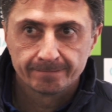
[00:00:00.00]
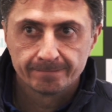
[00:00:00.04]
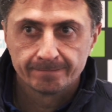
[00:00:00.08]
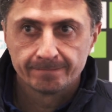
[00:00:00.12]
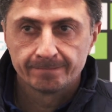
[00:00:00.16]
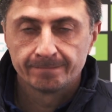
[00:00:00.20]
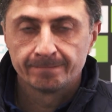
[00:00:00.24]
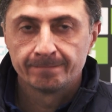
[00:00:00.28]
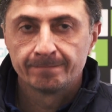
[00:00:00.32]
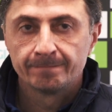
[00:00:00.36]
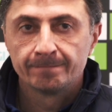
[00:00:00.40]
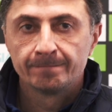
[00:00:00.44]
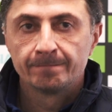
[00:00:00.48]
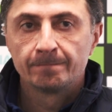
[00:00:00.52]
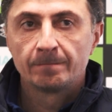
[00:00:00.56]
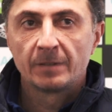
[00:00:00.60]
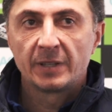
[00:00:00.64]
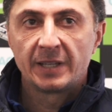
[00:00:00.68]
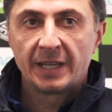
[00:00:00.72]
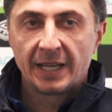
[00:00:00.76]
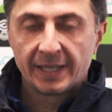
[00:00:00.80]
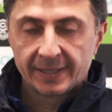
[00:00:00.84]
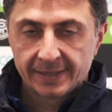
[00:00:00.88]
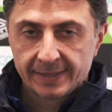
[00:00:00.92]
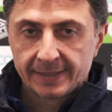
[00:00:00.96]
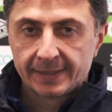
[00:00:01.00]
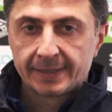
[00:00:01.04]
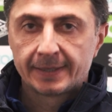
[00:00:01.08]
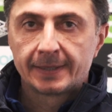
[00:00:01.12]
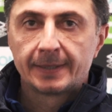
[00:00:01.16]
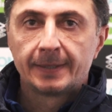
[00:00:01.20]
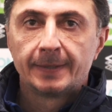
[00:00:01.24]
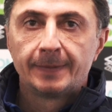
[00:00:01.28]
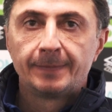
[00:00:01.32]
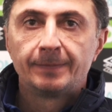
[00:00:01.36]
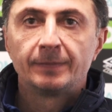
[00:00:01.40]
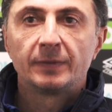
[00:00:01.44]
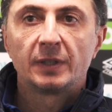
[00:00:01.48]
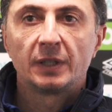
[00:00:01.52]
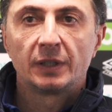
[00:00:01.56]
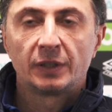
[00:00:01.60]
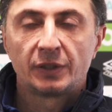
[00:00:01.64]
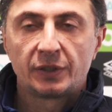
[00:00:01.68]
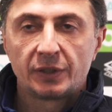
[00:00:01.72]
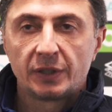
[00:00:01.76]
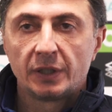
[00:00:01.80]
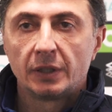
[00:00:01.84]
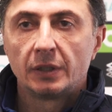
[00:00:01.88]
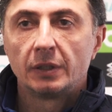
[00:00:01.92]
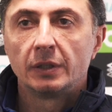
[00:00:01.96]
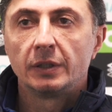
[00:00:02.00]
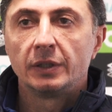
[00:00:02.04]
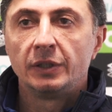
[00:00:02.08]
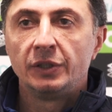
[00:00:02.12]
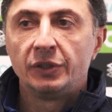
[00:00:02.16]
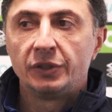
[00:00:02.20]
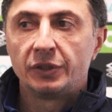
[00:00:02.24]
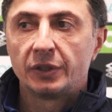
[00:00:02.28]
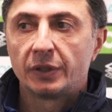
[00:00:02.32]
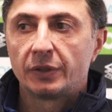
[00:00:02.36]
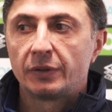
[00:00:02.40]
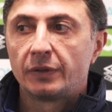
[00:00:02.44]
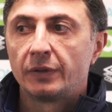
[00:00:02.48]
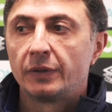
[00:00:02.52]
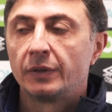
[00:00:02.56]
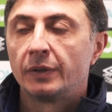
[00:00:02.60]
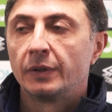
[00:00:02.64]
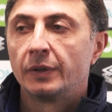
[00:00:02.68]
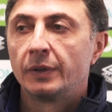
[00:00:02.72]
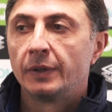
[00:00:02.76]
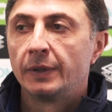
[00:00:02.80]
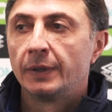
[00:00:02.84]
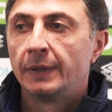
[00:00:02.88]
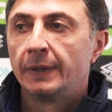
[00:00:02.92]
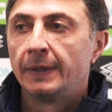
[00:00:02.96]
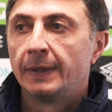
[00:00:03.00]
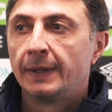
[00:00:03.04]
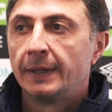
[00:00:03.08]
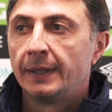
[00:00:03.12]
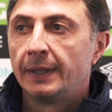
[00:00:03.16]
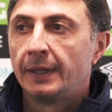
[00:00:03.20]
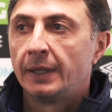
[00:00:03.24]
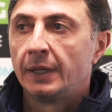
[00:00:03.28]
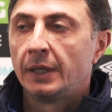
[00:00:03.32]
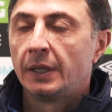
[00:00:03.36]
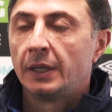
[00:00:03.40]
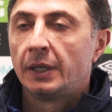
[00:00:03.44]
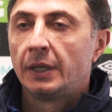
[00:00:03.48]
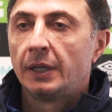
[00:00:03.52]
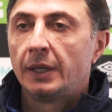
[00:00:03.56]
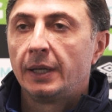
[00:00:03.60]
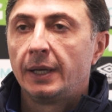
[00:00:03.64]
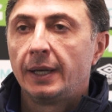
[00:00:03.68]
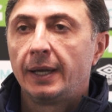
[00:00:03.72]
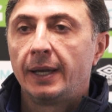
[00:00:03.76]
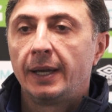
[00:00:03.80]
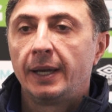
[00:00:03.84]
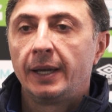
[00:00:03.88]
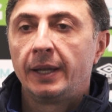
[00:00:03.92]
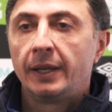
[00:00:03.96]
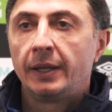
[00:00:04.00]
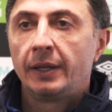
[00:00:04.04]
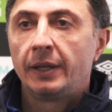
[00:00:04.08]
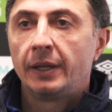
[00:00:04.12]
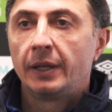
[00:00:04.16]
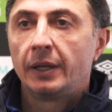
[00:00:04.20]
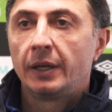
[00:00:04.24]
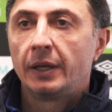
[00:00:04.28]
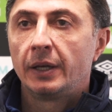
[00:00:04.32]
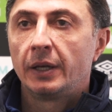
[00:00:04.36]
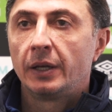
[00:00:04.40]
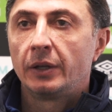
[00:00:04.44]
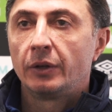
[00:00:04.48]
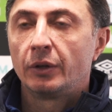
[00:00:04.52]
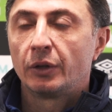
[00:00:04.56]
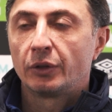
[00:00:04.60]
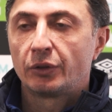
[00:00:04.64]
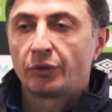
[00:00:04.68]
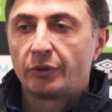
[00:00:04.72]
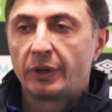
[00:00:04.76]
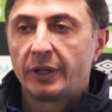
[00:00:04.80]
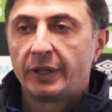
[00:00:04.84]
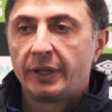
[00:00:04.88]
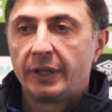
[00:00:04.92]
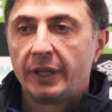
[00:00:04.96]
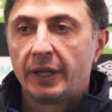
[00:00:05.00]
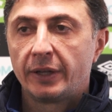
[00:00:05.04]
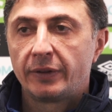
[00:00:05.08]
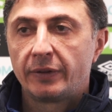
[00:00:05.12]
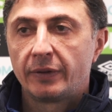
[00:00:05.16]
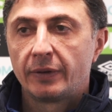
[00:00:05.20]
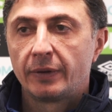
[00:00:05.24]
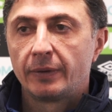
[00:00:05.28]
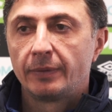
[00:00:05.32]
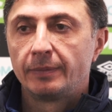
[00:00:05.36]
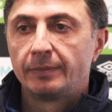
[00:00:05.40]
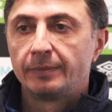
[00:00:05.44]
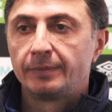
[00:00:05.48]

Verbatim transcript: Mm, yes, they're still injured and uh, not ready yet.